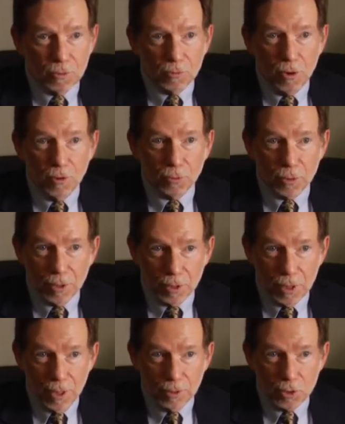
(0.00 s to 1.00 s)
involved with
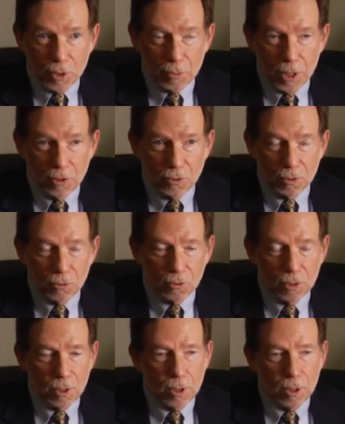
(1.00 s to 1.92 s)
oncology patients,